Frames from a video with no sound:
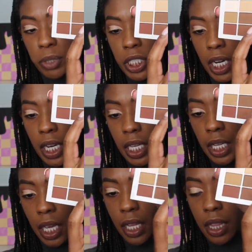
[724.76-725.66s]
shade
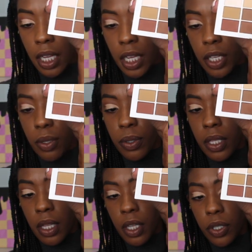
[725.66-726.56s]
again that I used
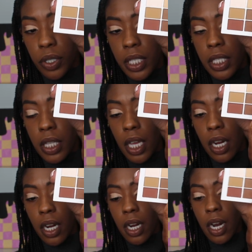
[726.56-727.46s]
in the crease
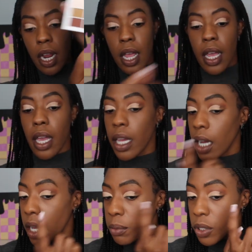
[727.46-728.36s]
there, and
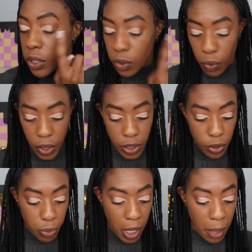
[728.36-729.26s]
I am just going
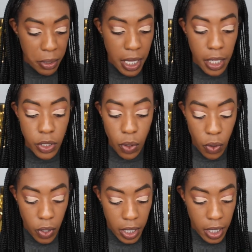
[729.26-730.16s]
to pop that
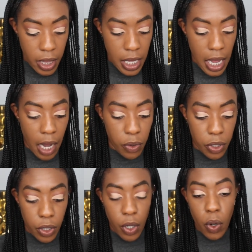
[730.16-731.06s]
on the
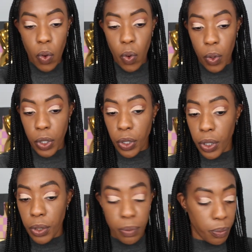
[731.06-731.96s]
outer
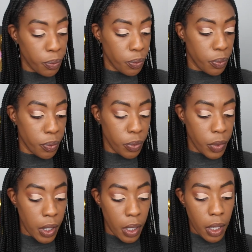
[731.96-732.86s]
corner
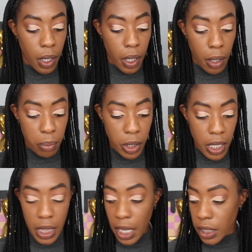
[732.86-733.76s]
and
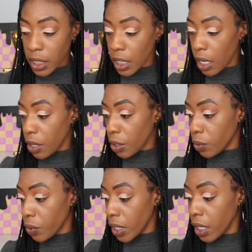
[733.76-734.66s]
blend that together
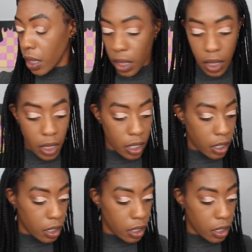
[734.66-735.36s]
with